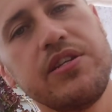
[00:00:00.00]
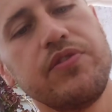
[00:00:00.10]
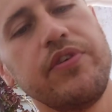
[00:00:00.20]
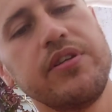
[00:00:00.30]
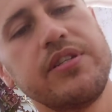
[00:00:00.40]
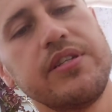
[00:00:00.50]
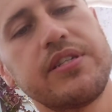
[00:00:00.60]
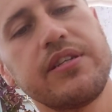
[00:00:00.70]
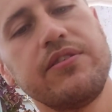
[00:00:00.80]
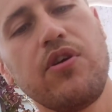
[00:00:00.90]

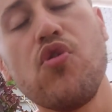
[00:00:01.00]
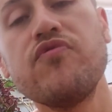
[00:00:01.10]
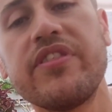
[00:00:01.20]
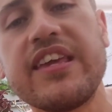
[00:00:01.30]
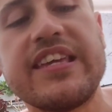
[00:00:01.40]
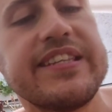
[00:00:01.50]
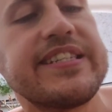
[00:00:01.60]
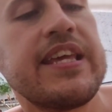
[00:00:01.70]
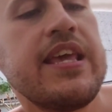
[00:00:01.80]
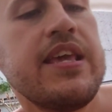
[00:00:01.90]
introverted,
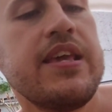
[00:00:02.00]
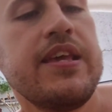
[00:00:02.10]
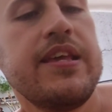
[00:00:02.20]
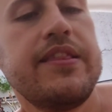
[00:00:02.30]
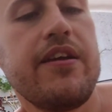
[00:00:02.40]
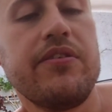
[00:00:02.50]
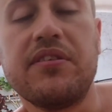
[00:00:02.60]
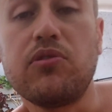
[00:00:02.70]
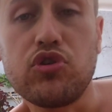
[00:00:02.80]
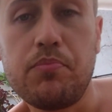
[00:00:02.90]
overthinkers. They're
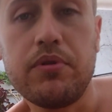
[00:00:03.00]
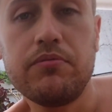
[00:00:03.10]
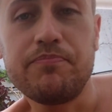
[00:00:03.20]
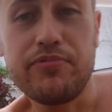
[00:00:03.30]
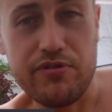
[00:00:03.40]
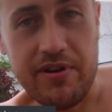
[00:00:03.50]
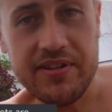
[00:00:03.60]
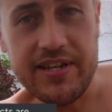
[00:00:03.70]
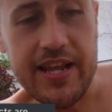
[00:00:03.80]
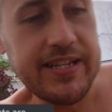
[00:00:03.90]
unsociable
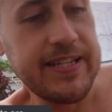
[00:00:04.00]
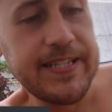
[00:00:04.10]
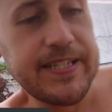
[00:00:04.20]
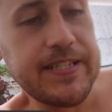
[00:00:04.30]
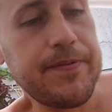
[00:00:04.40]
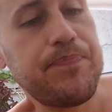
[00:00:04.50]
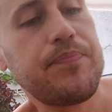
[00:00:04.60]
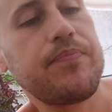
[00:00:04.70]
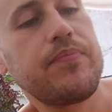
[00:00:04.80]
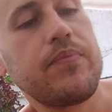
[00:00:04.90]
procrastinators.
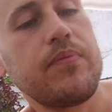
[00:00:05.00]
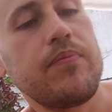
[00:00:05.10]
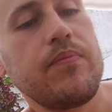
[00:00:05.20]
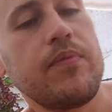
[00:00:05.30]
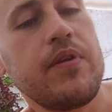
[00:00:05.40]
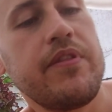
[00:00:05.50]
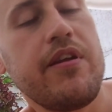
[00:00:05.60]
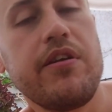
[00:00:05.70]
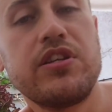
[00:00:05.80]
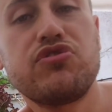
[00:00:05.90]

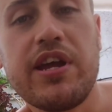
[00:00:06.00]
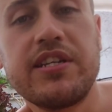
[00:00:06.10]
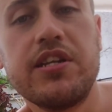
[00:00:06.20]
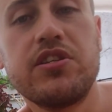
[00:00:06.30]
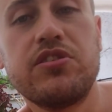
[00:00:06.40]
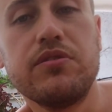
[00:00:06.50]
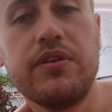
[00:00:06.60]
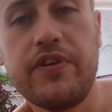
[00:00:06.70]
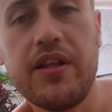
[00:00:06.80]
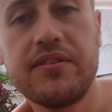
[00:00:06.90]
They're attracted to
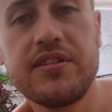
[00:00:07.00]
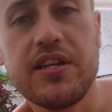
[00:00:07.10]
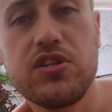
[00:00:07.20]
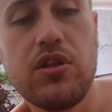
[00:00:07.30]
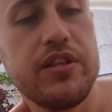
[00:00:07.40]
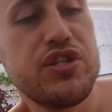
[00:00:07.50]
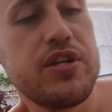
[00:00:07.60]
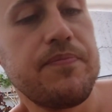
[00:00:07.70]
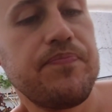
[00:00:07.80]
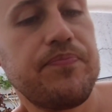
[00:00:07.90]
advanced
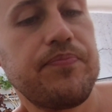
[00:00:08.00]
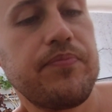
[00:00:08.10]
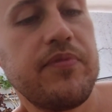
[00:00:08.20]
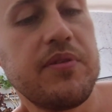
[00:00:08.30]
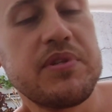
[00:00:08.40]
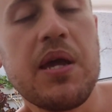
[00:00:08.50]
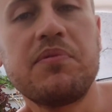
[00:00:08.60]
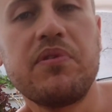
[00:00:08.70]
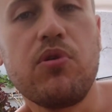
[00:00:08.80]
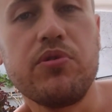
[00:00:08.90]
technology,
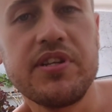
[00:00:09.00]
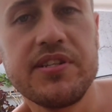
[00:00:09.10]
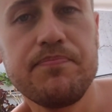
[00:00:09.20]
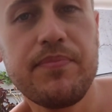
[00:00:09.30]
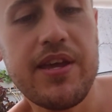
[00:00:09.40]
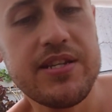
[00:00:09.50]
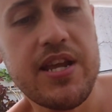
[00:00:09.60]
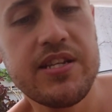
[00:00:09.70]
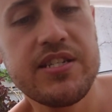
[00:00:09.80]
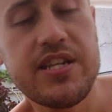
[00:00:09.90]
sometimes with autism,
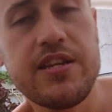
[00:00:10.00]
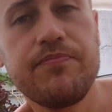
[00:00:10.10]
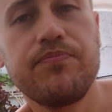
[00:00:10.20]
ADHD,